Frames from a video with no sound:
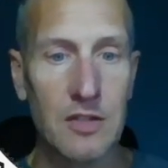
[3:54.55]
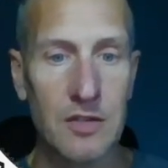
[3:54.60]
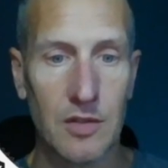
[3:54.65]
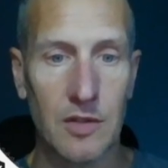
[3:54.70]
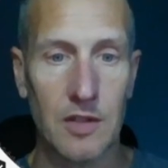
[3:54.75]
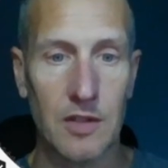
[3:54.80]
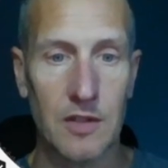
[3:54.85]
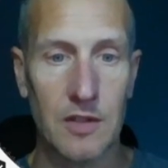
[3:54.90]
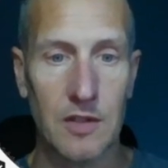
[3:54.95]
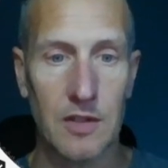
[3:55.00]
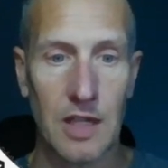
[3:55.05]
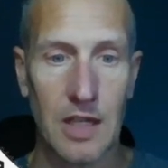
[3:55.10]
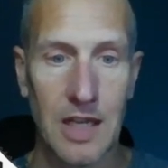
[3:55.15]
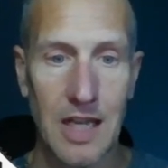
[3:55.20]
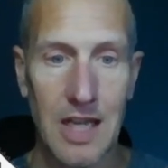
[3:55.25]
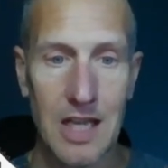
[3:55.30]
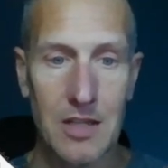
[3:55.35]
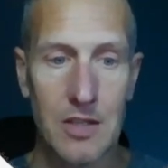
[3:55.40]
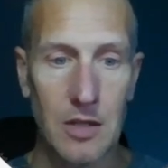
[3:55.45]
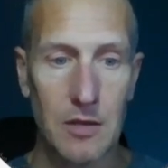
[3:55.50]
So this is
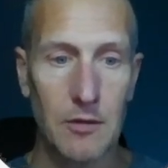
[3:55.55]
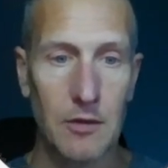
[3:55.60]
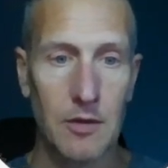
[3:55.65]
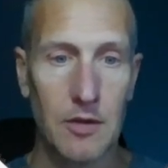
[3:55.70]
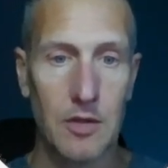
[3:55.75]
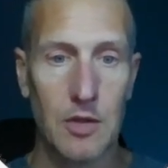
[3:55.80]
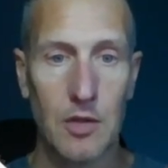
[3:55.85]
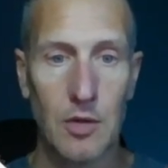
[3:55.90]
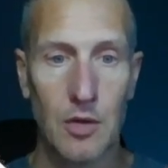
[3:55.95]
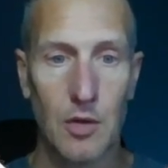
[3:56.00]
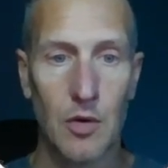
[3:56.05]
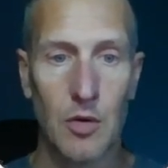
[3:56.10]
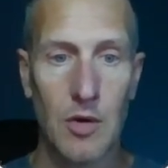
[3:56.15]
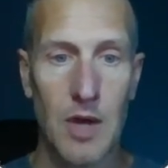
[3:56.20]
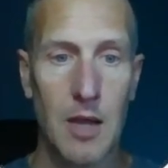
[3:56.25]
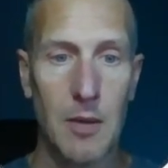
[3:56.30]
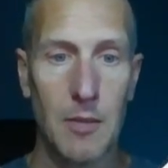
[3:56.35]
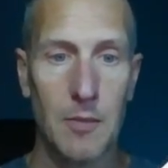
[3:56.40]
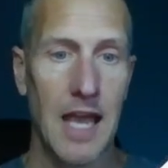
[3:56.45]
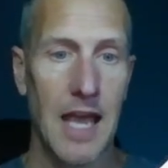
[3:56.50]
an engine to
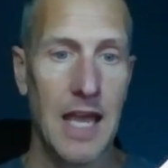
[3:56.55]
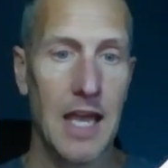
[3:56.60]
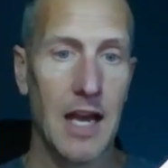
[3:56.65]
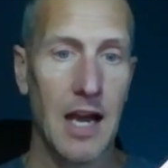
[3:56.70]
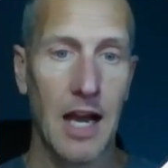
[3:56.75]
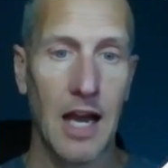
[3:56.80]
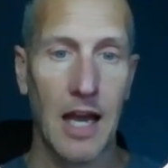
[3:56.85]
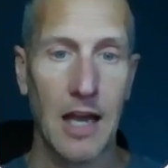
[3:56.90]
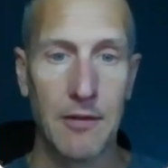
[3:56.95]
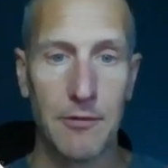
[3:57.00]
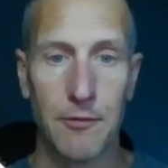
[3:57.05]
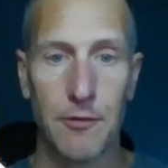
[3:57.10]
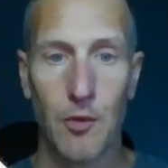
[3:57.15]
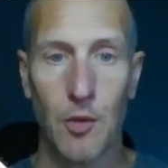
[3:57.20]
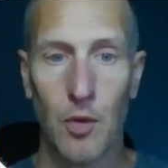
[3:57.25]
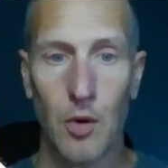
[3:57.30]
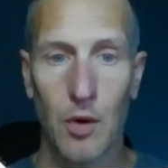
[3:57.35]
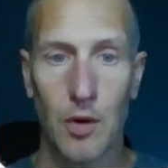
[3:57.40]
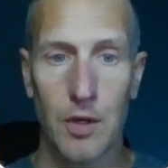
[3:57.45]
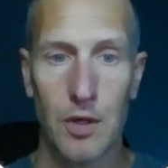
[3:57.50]
create A I
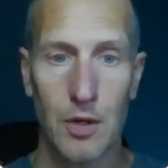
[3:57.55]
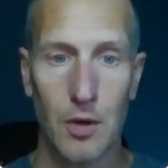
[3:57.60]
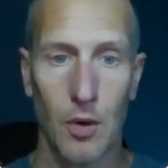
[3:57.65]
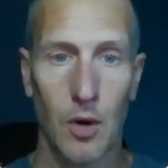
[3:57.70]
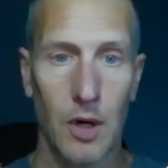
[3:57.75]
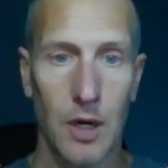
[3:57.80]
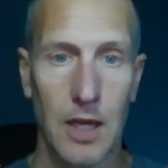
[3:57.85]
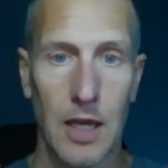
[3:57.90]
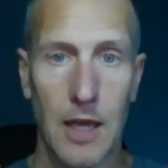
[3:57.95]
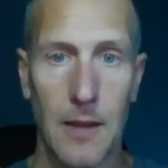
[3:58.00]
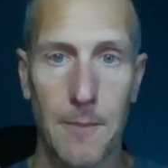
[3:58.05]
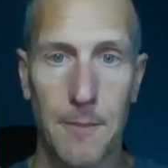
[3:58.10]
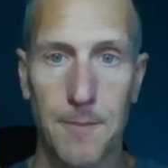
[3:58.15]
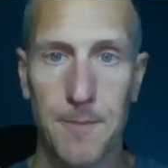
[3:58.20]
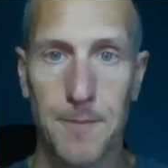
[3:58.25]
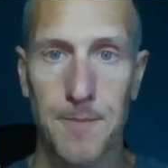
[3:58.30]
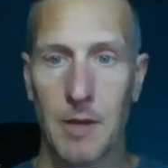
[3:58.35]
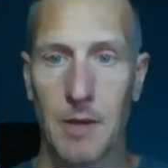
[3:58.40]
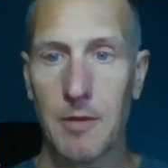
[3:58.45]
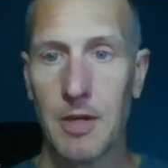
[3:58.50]
for your game.
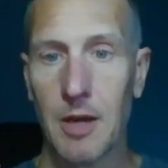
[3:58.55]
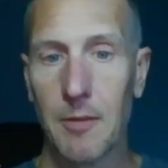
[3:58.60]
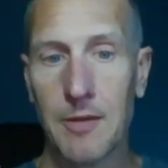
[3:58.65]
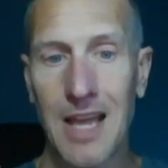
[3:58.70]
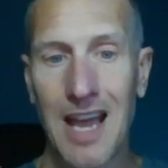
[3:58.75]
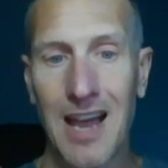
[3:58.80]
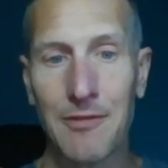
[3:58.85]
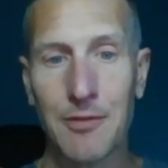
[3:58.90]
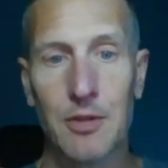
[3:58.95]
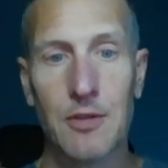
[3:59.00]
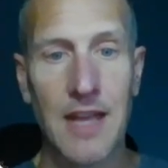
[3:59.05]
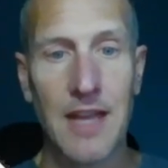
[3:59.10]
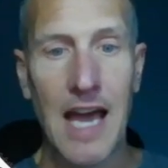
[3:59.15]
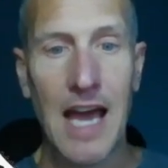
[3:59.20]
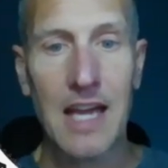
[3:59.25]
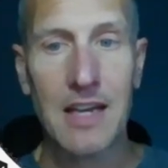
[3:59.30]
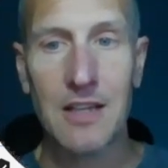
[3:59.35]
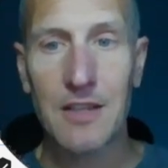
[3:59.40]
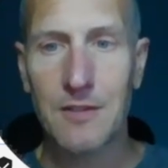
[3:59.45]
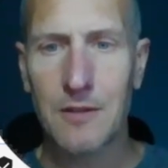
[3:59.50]
Coming up after
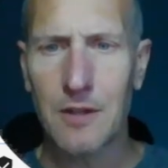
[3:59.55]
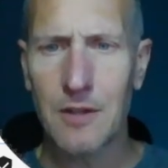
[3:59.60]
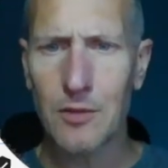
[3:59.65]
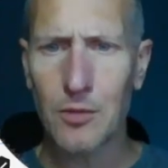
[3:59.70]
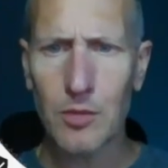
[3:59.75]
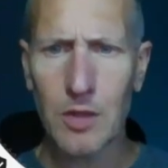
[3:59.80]
that is this